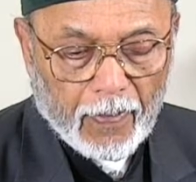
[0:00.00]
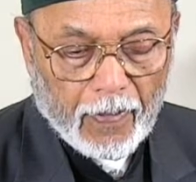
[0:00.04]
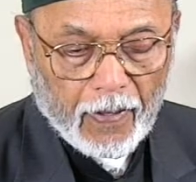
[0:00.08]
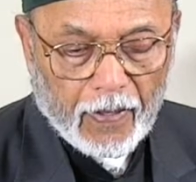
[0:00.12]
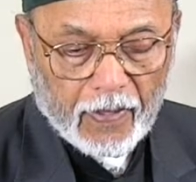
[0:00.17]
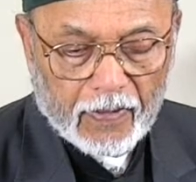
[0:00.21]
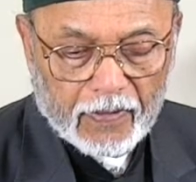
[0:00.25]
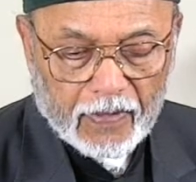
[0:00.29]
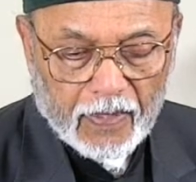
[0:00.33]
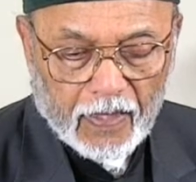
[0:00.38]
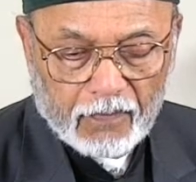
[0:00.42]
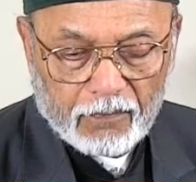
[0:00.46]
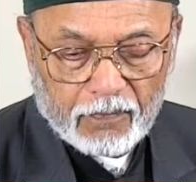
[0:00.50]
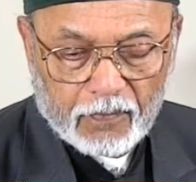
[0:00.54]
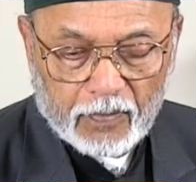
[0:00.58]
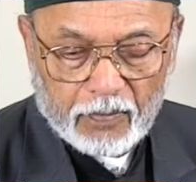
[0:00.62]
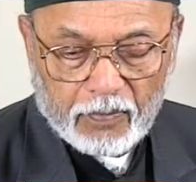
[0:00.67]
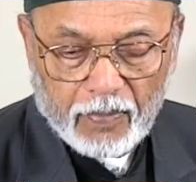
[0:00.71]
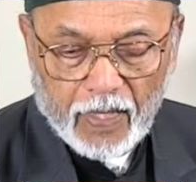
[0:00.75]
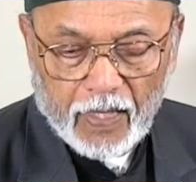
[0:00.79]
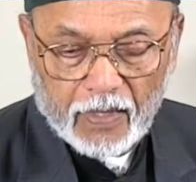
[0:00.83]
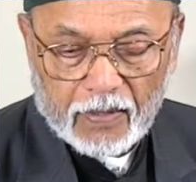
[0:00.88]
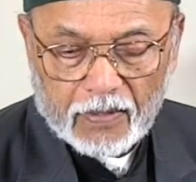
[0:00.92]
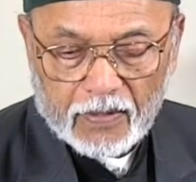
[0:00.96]
and that would
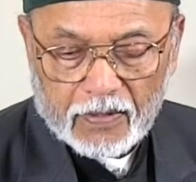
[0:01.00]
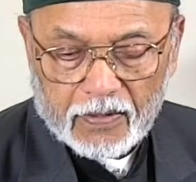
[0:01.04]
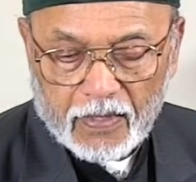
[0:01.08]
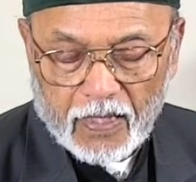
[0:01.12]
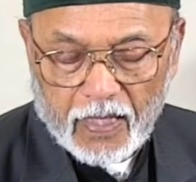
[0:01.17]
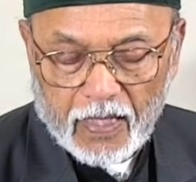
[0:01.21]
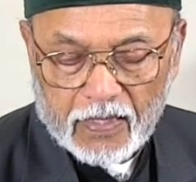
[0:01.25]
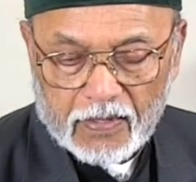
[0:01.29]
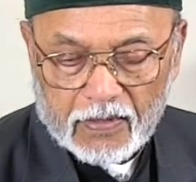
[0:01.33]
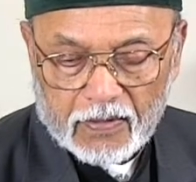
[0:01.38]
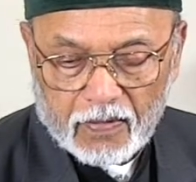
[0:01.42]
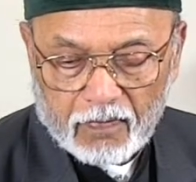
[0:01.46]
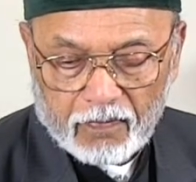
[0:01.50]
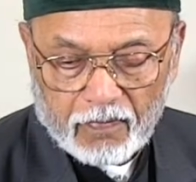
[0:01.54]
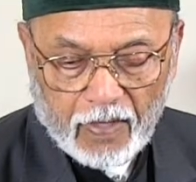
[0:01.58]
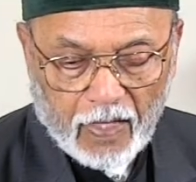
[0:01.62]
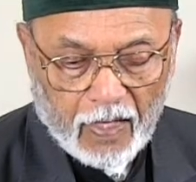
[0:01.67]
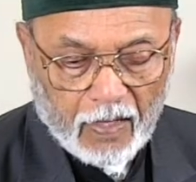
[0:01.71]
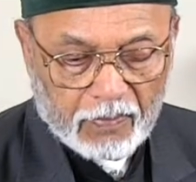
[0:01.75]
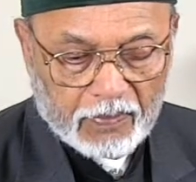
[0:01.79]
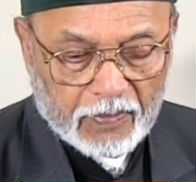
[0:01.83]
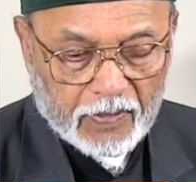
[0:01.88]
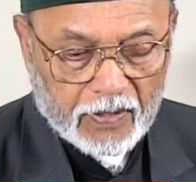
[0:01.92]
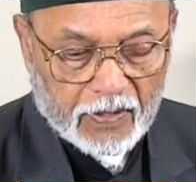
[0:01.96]
make the task of
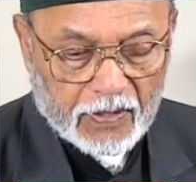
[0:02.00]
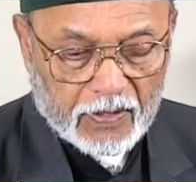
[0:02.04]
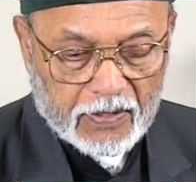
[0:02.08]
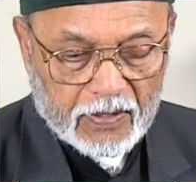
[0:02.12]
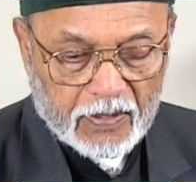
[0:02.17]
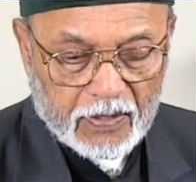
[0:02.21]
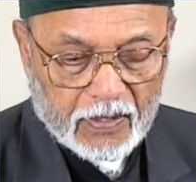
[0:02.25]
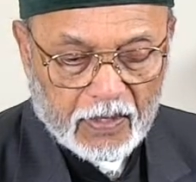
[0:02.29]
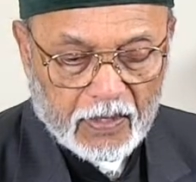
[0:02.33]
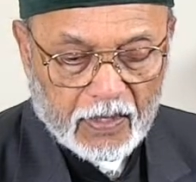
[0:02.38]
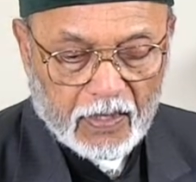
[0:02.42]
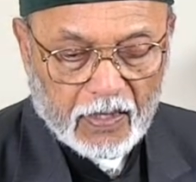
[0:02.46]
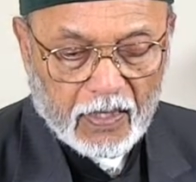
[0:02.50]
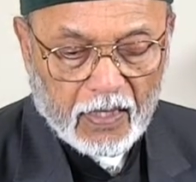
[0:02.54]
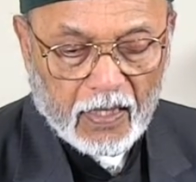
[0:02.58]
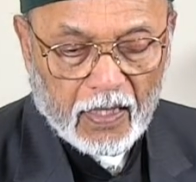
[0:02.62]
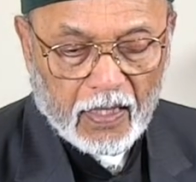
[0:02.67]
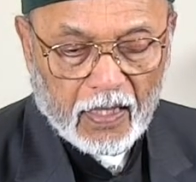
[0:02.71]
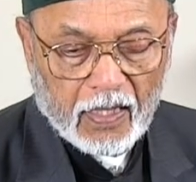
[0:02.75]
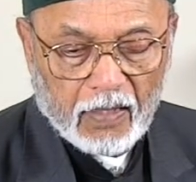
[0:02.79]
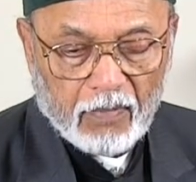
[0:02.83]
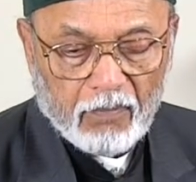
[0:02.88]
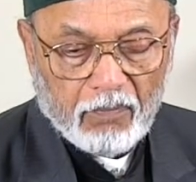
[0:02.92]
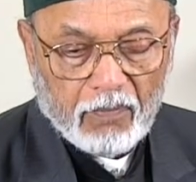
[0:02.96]
capturing the city
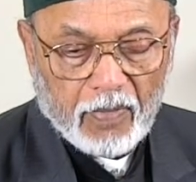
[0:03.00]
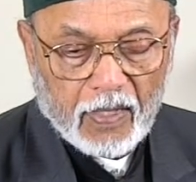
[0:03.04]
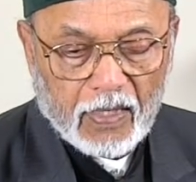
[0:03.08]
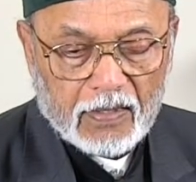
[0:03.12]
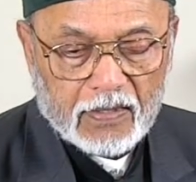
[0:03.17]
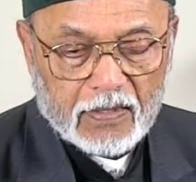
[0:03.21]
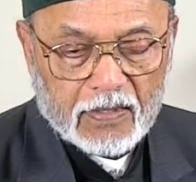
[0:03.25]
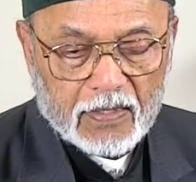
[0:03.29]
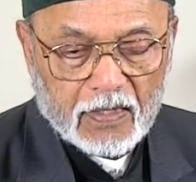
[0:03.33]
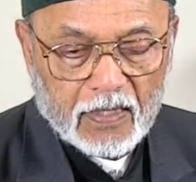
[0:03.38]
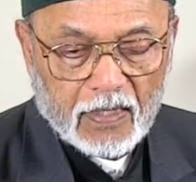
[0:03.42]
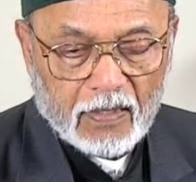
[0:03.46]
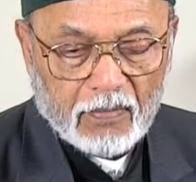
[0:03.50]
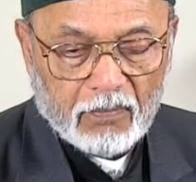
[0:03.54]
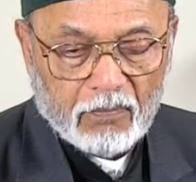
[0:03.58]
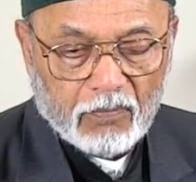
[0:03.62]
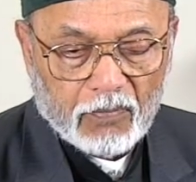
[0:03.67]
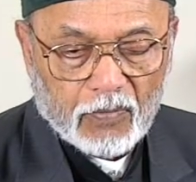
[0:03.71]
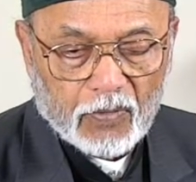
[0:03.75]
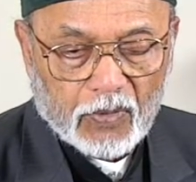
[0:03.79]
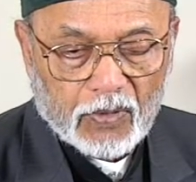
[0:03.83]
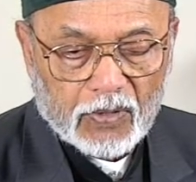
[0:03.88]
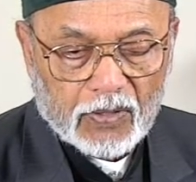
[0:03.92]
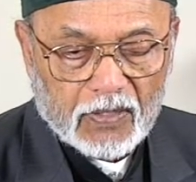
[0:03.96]
immensely
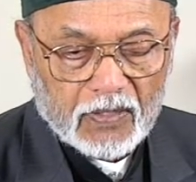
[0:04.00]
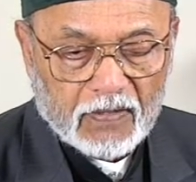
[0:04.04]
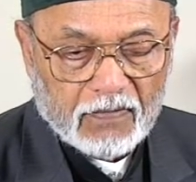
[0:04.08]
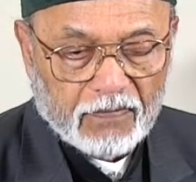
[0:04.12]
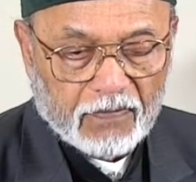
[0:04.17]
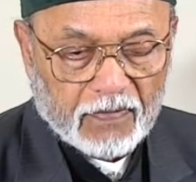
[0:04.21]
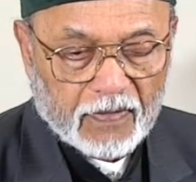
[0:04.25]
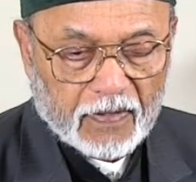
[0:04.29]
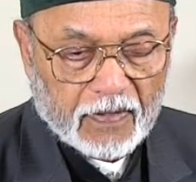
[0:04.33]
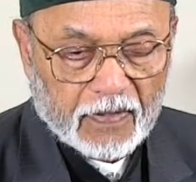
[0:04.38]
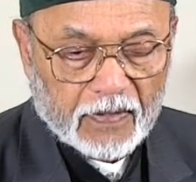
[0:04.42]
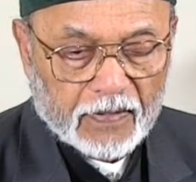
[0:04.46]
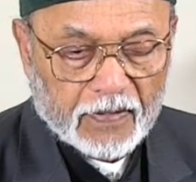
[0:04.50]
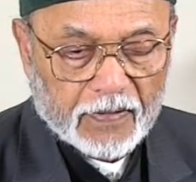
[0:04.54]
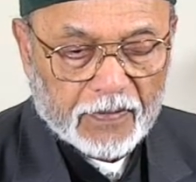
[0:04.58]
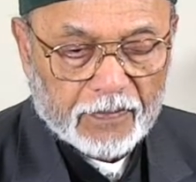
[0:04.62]
more difficult.